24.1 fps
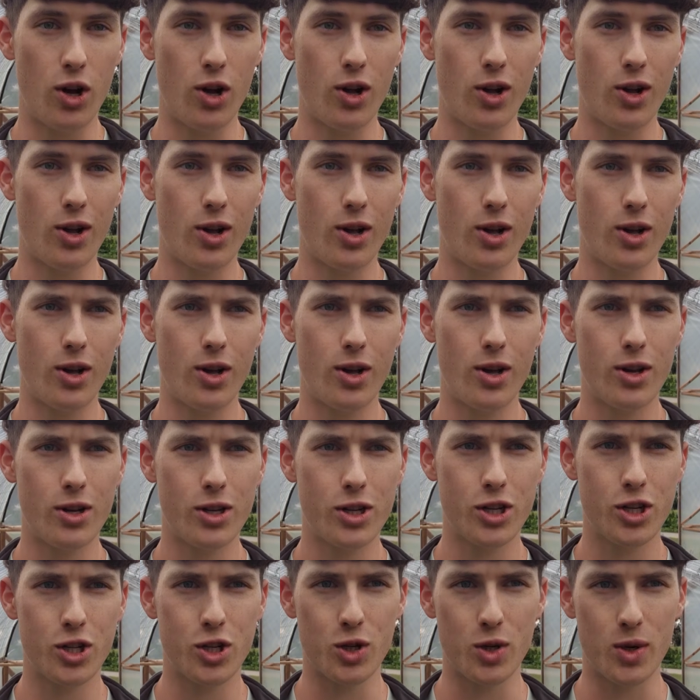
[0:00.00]
all
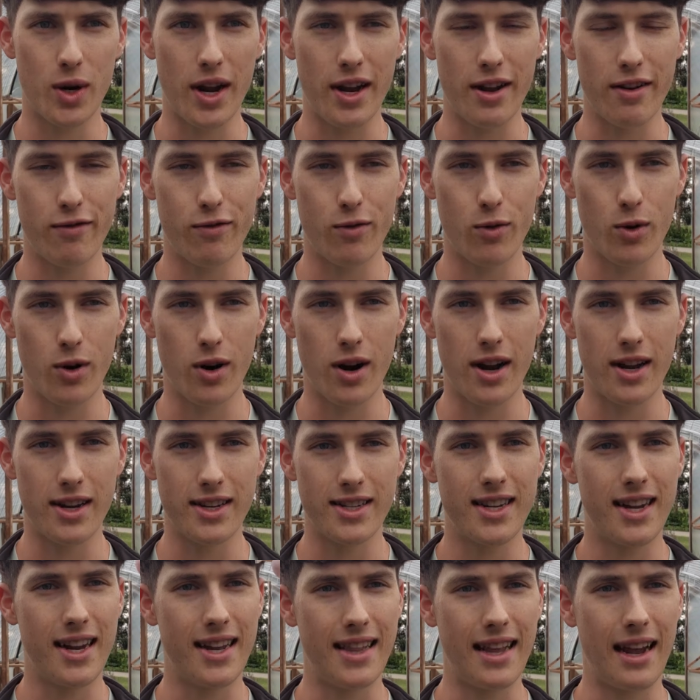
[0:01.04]
straight for us,
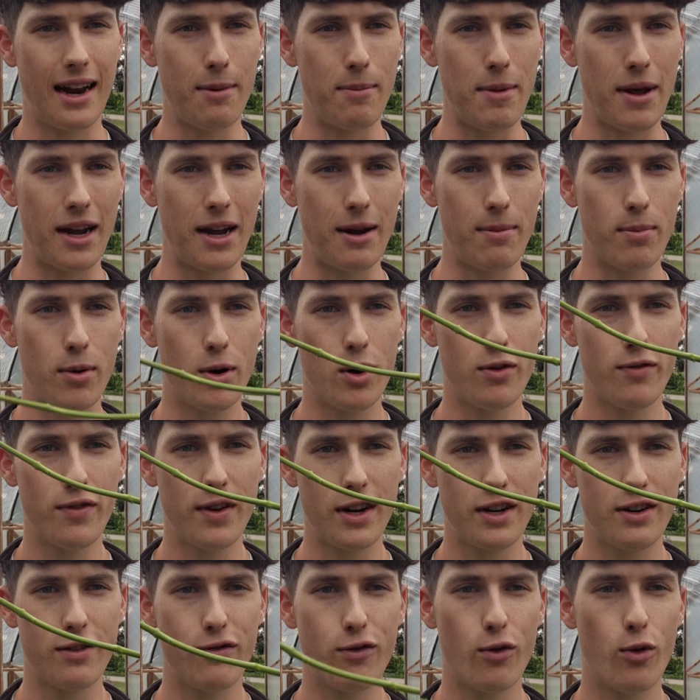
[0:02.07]
and that'll make it
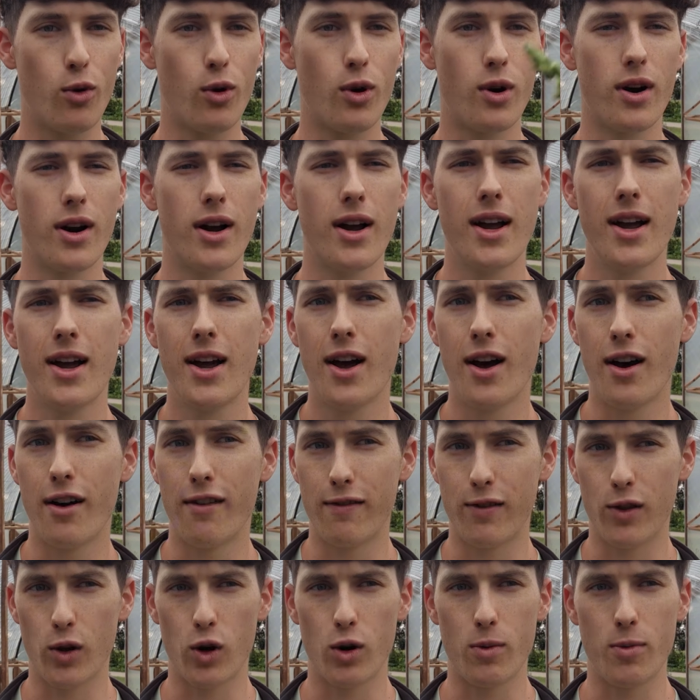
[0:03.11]
perfect for a
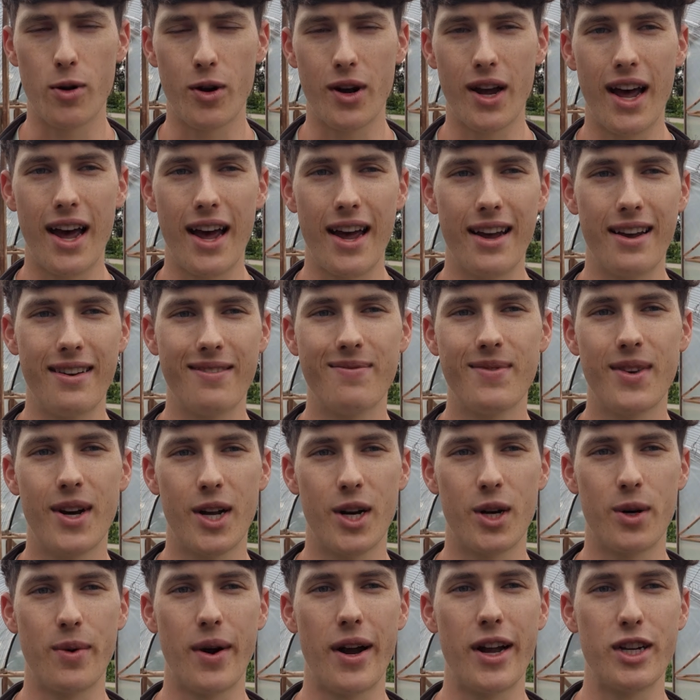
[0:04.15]
floral bouquet, an
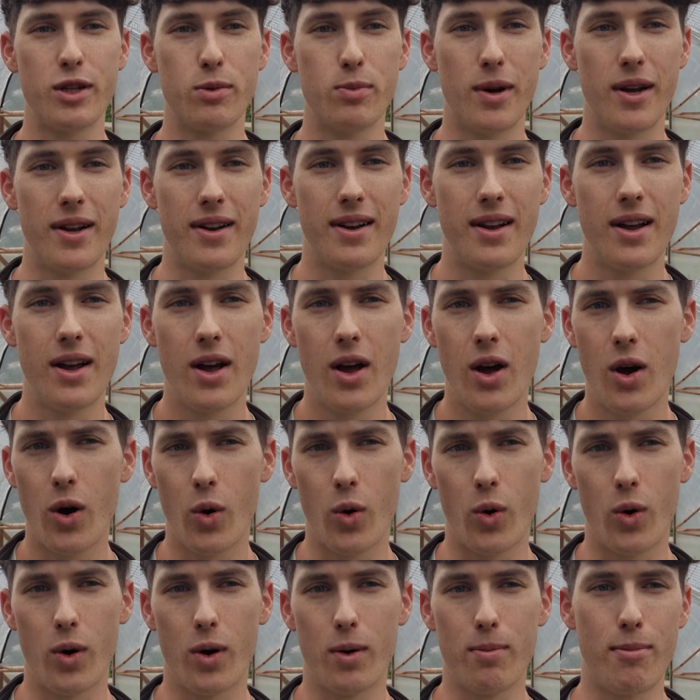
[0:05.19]
arrangement,
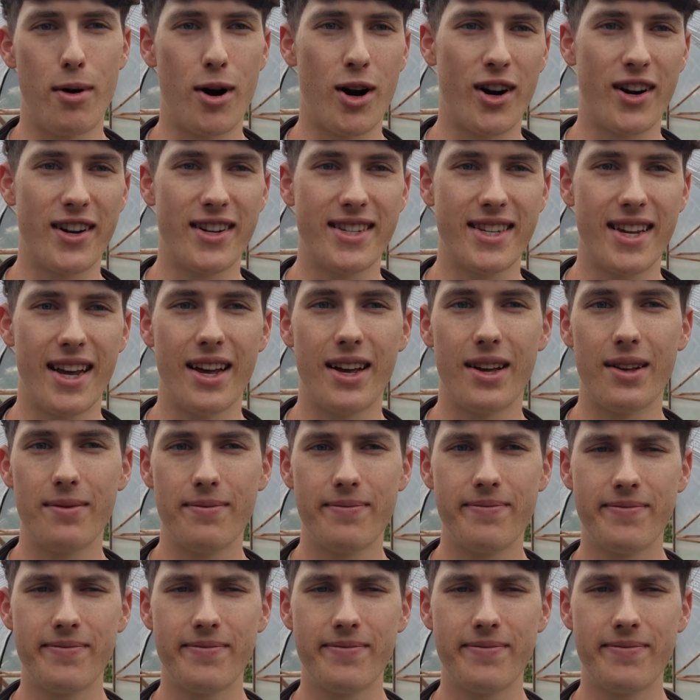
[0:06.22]
or market sale.